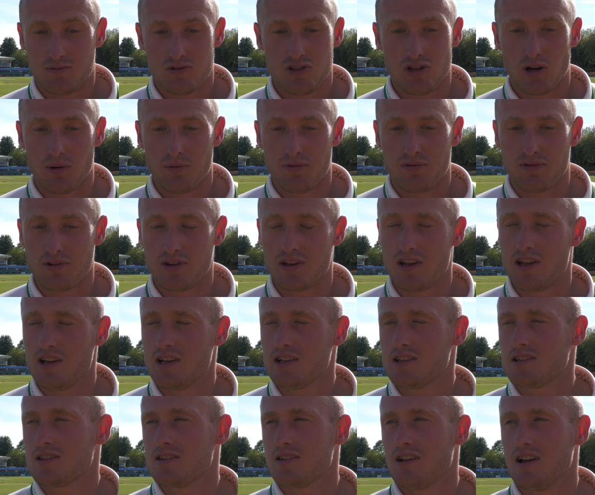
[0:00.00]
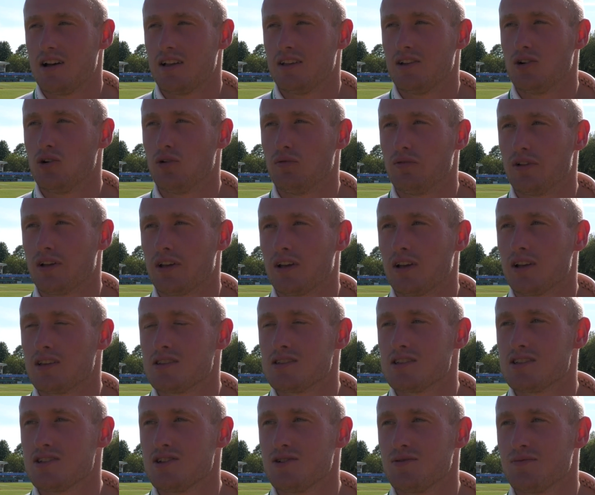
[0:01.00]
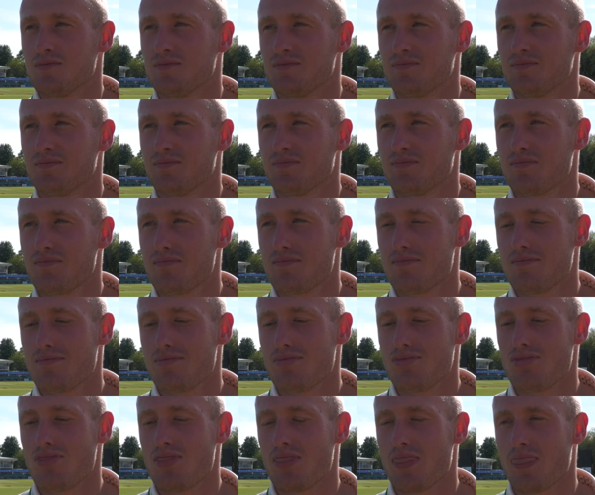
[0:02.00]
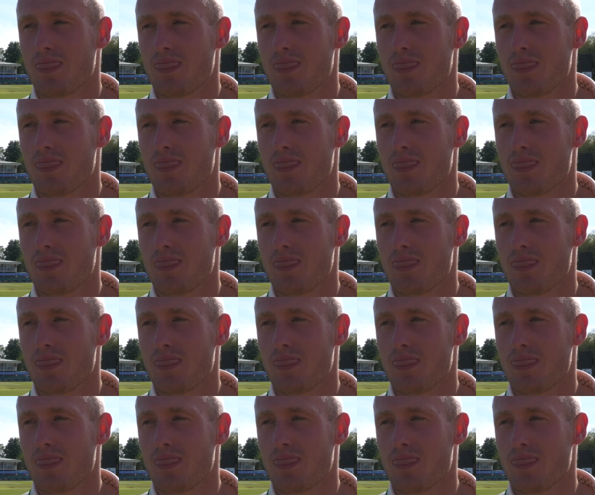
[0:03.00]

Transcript: top three days, and hopefully can continue. From a